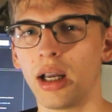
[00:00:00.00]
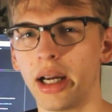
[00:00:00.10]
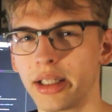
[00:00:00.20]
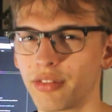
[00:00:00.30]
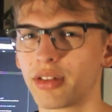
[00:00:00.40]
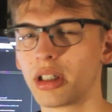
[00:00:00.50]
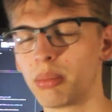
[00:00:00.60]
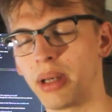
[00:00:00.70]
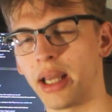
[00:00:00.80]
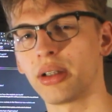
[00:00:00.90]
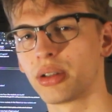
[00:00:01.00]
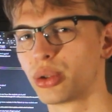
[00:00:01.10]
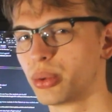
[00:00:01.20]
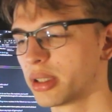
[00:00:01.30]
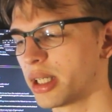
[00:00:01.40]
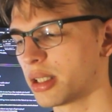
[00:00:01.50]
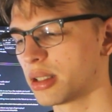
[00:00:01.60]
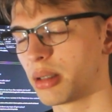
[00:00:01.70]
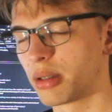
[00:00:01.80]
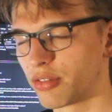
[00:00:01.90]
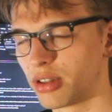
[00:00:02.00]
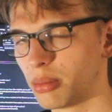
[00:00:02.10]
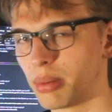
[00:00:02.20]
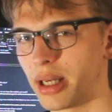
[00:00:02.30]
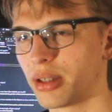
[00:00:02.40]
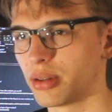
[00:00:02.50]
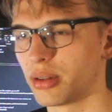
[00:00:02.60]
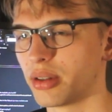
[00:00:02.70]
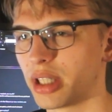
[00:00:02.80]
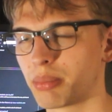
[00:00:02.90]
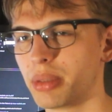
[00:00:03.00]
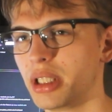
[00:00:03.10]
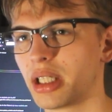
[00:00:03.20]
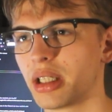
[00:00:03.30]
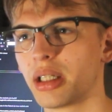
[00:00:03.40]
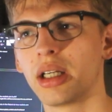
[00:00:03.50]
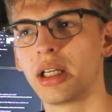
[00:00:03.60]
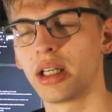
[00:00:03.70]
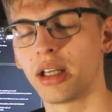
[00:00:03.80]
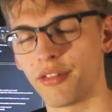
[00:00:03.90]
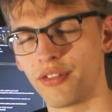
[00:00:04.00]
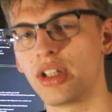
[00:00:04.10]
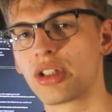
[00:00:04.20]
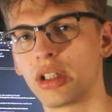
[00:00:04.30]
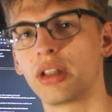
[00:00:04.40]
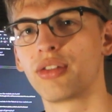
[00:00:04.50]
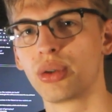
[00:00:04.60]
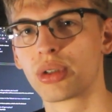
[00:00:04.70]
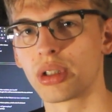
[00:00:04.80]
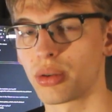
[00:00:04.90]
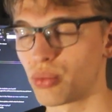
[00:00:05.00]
I definitely plan on doing that. I definitely plan on that being a feature in the future.